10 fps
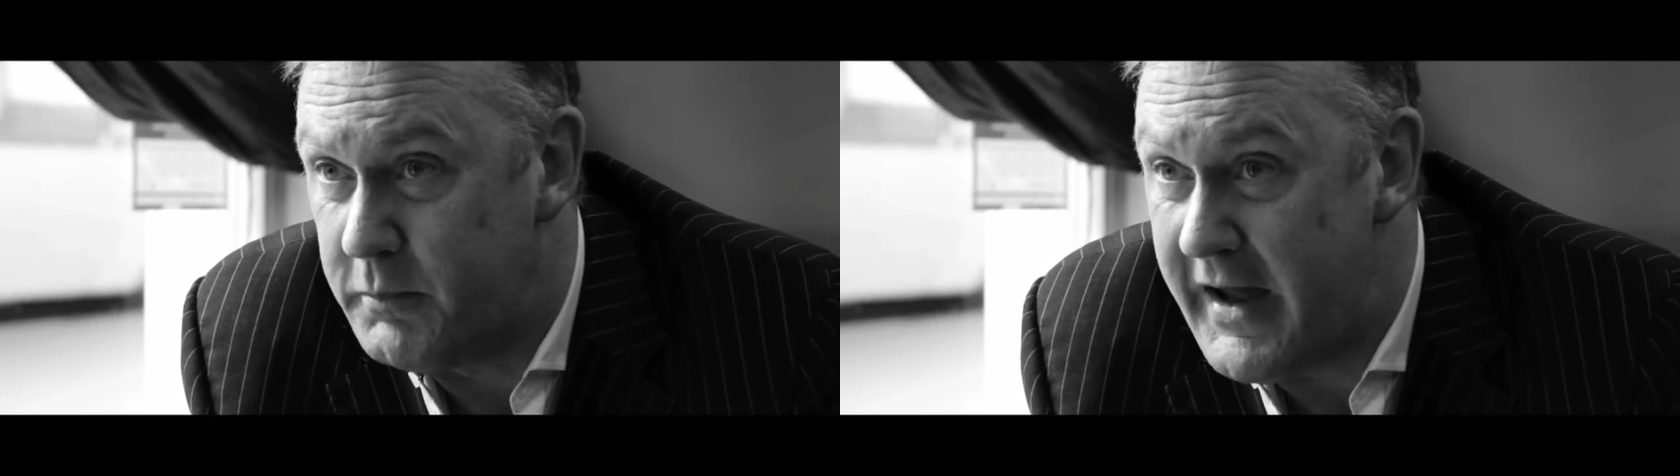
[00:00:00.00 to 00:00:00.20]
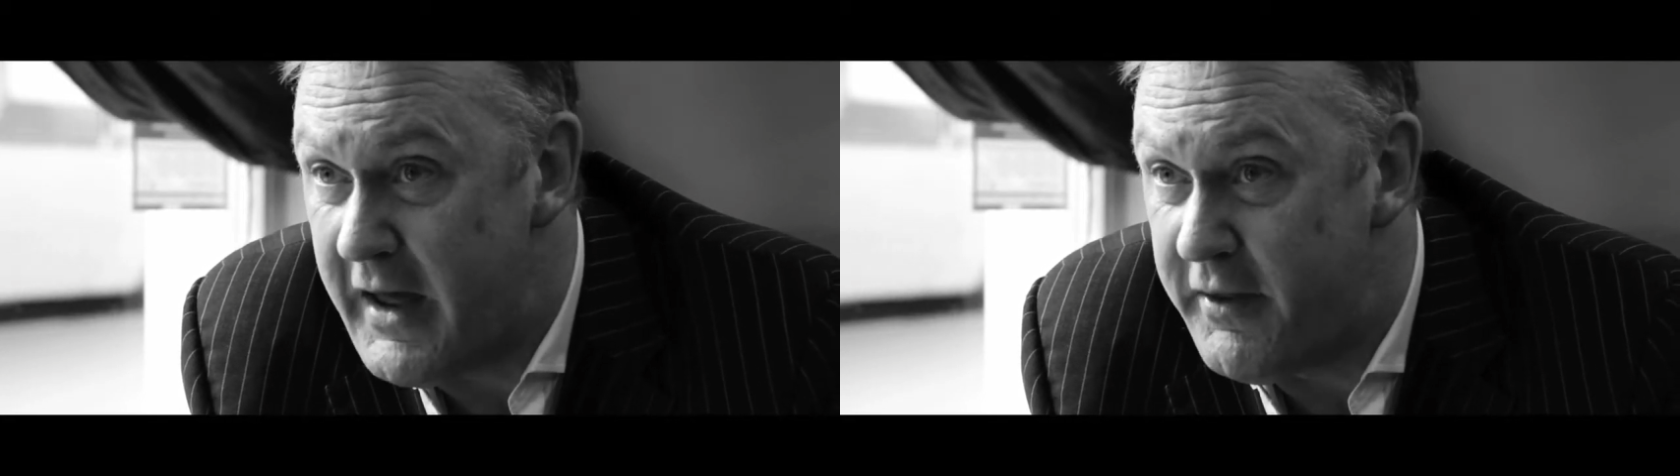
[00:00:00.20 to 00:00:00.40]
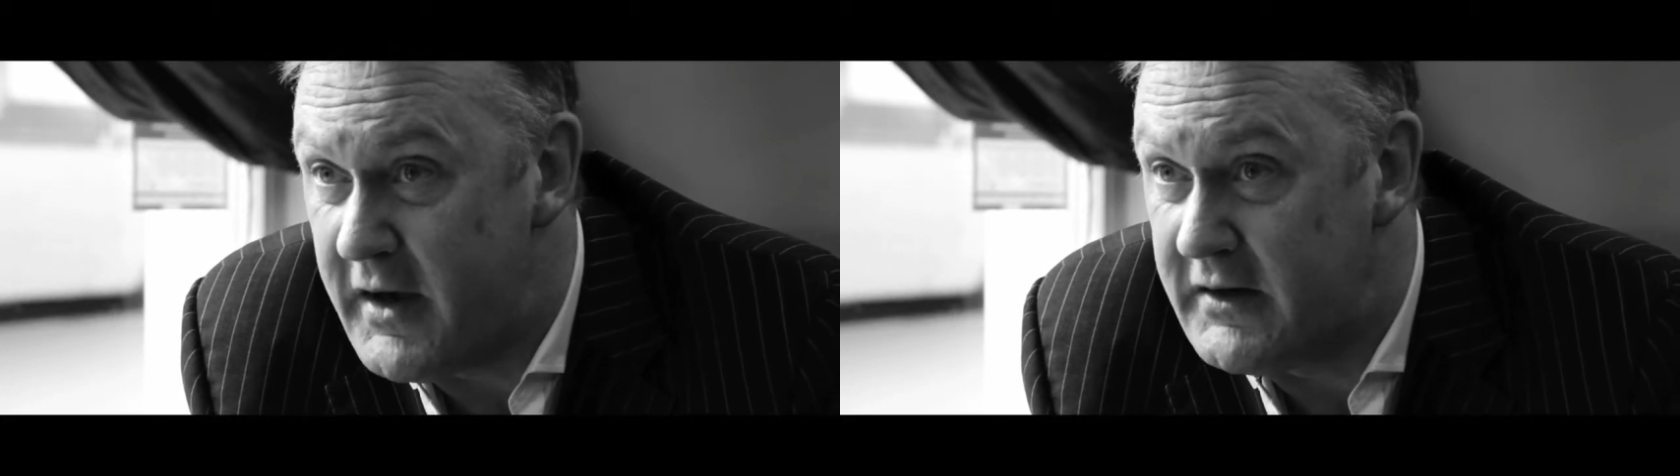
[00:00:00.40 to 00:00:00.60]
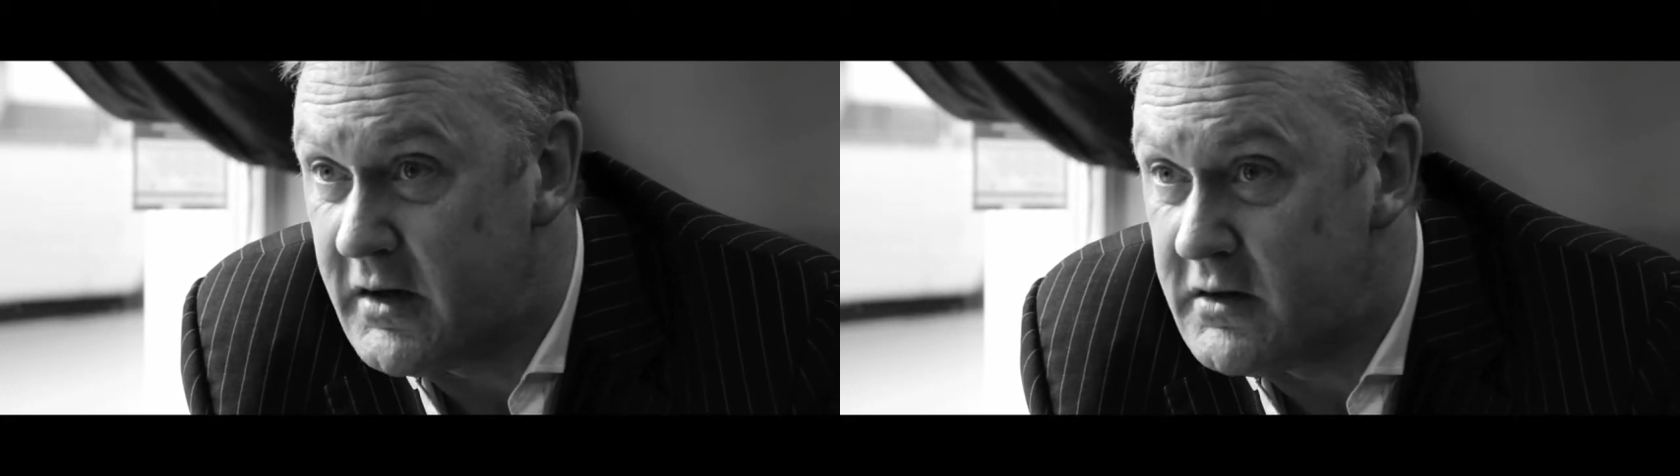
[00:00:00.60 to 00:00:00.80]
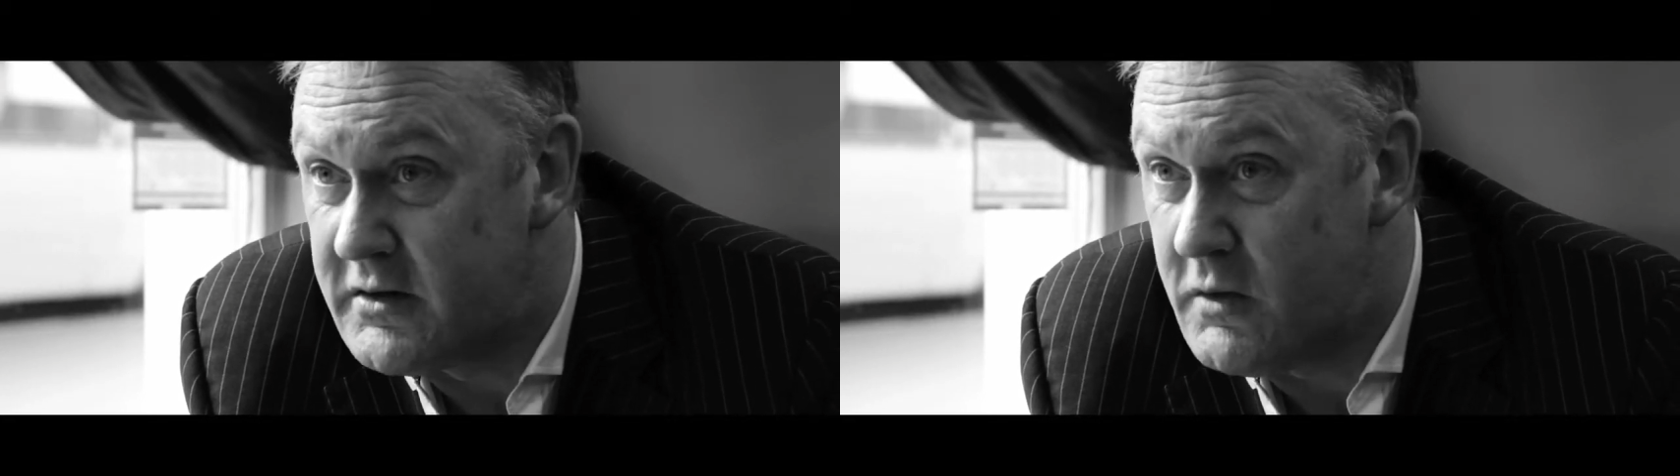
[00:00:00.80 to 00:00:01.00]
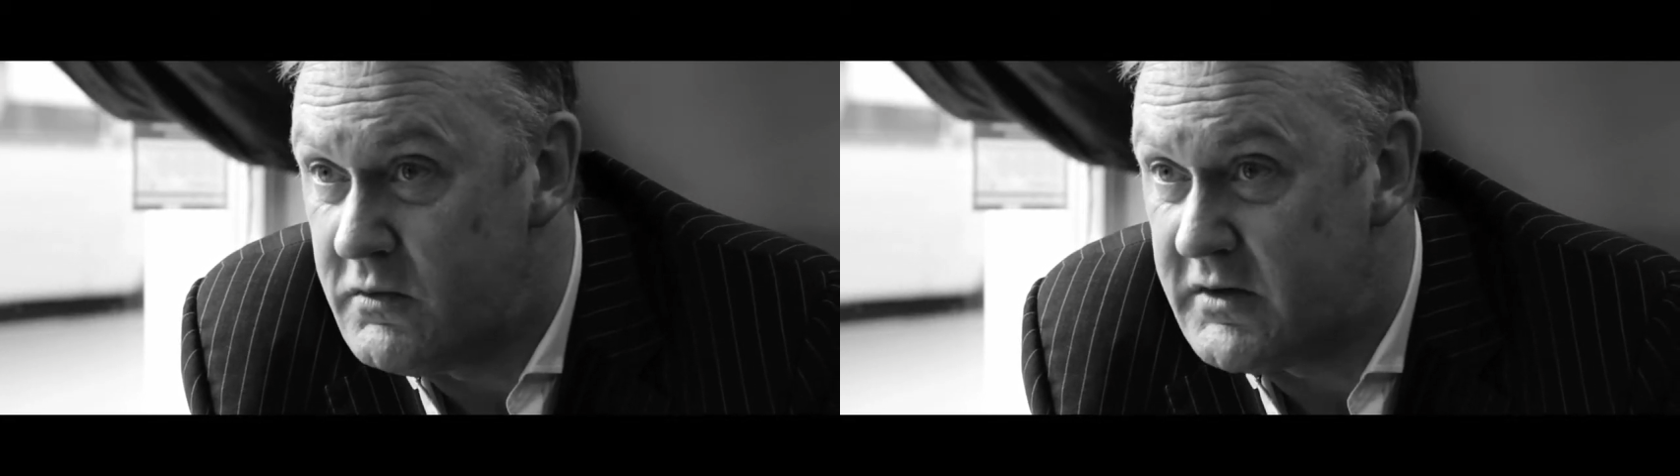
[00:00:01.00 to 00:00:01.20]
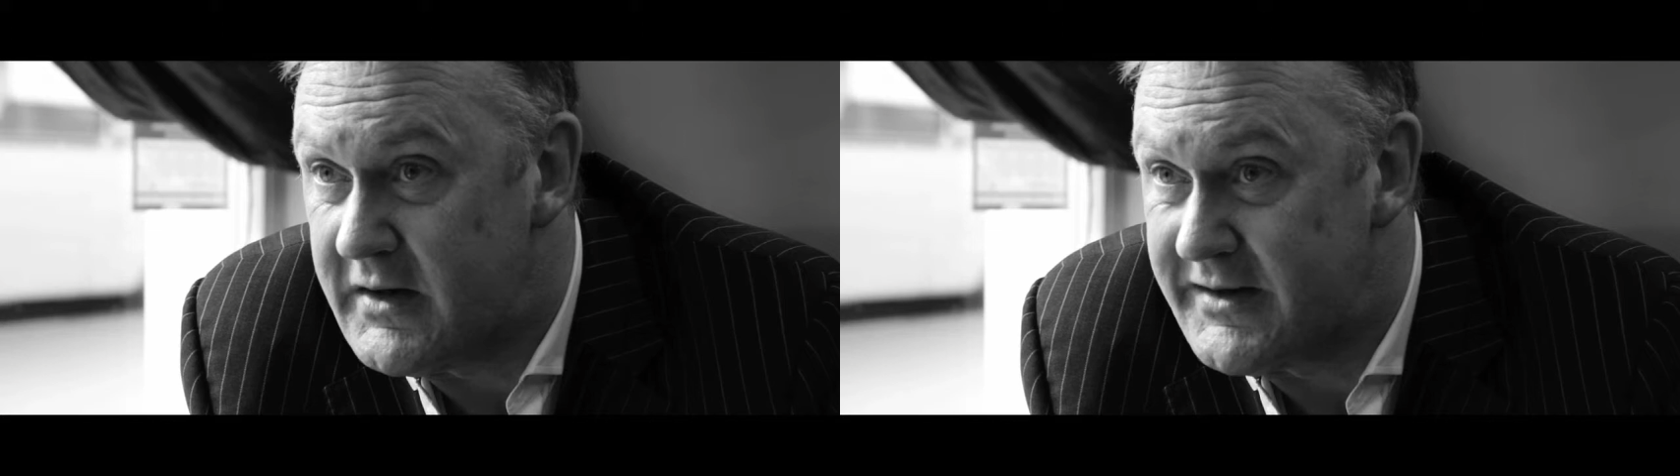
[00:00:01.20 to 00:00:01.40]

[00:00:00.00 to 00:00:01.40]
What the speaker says: but ethics don't